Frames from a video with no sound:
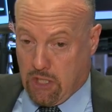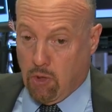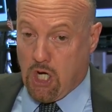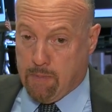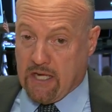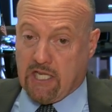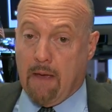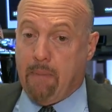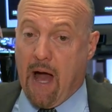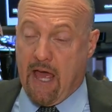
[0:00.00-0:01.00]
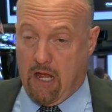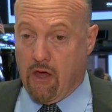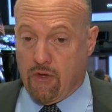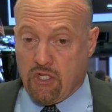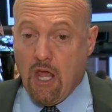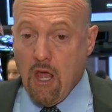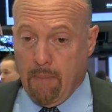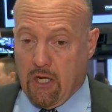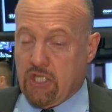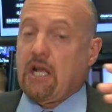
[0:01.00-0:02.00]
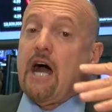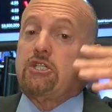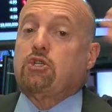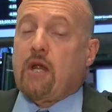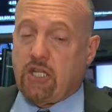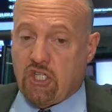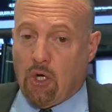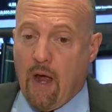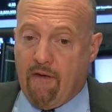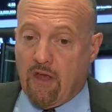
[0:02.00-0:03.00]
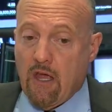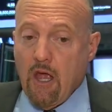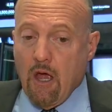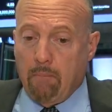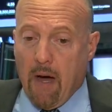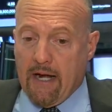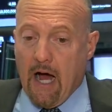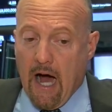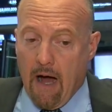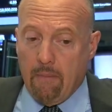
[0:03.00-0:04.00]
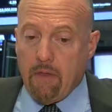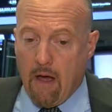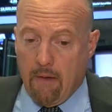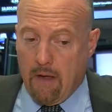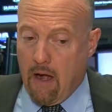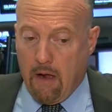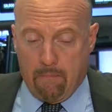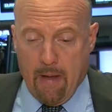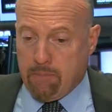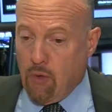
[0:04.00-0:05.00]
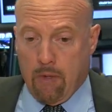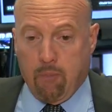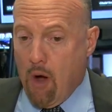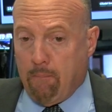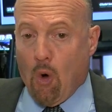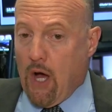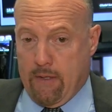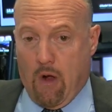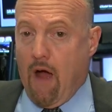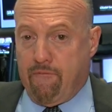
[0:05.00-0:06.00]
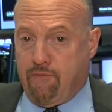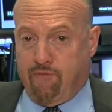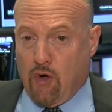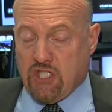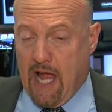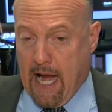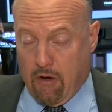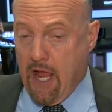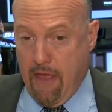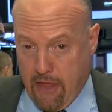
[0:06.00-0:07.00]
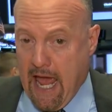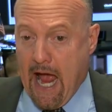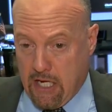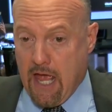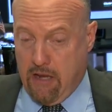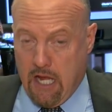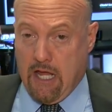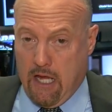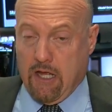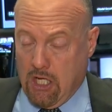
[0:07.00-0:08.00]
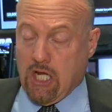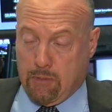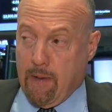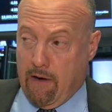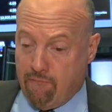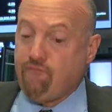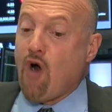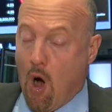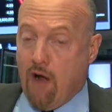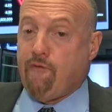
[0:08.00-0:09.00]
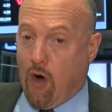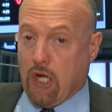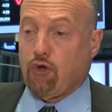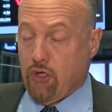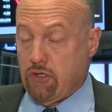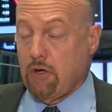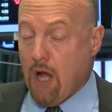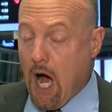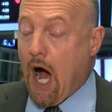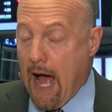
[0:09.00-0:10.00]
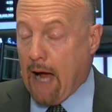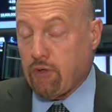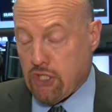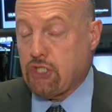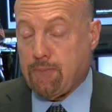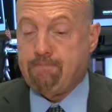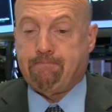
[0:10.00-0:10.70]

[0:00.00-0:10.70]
of the large banks can't buy any others because the concentration's so heavy. But Beth Mooney bought First Niagara, and it's been a very, very good acquisition.